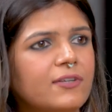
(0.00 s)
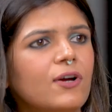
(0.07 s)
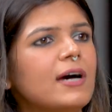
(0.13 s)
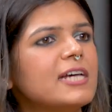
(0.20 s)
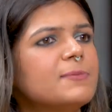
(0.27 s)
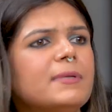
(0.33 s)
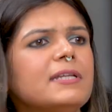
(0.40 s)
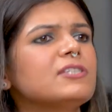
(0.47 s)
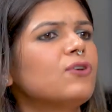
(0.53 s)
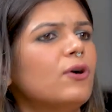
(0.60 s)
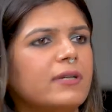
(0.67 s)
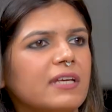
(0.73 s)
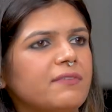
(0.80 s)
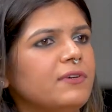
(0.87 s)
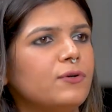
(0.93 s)
your husband is
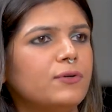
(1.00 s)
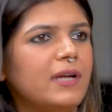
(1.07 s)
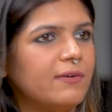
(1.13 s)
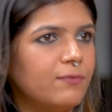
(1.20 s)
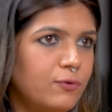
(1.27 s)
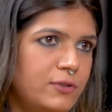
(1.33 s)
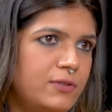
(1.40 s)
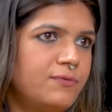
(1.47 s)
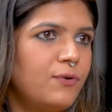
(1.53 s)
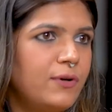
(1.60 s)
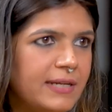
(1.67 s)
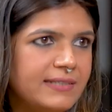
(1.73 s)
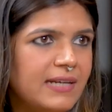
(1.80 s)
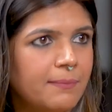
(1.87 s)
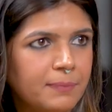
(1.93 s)
not giving you divorce, for
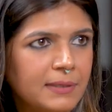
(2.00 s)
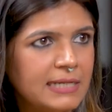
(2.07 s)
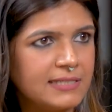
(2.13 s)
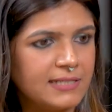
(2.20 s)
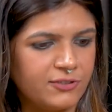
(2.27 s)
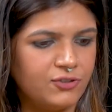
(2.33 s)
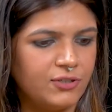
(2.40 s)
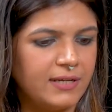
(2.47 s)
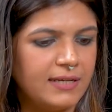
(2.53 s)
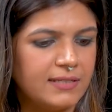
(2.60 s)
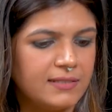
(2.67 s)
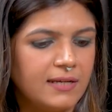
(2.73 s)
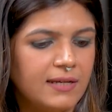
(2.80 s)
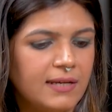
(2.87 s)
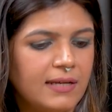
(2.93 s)
example, in such a
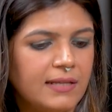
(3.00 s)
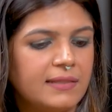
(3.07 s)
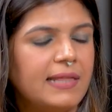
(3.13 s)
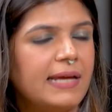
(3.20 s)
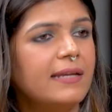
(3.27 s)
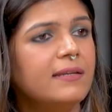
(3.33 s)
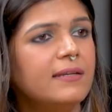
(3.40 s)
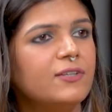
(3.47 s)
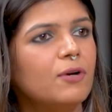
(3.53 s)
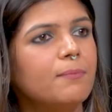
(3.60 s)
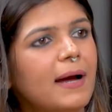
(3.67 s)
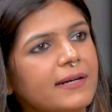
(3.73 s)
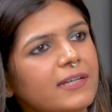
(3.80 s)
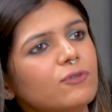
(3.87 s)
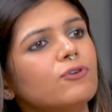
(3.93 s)
case. Then your
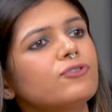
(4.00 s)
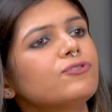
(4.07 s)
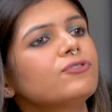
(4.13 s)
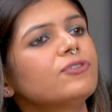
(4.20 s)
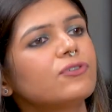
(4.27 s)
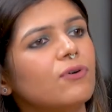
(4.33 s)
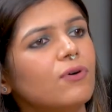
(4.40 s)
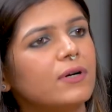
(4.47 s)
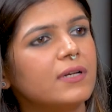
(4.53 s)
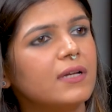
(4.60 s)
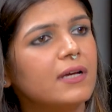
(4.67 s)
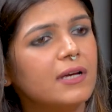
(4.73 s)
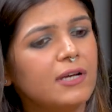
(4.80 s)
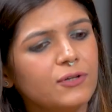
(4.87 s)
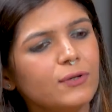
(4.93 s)
matter goes to the court.
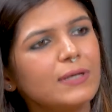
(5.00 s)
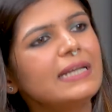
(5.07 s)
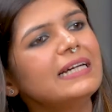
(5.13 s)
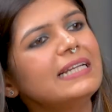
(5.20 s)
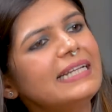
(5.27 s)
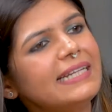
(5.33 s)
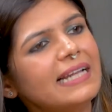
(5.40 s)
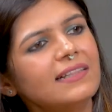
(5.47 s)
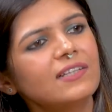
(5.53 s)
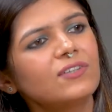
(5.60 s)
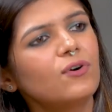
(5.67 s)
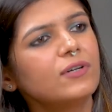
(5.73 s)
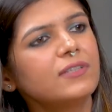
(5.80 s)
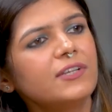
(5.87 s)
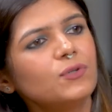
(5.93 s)
You clearly tell the
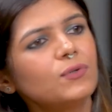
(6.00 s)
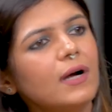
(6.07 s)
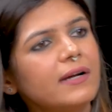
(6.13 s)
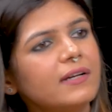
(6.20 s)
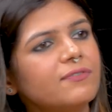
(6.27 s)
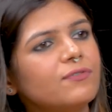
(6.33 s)
court that you can't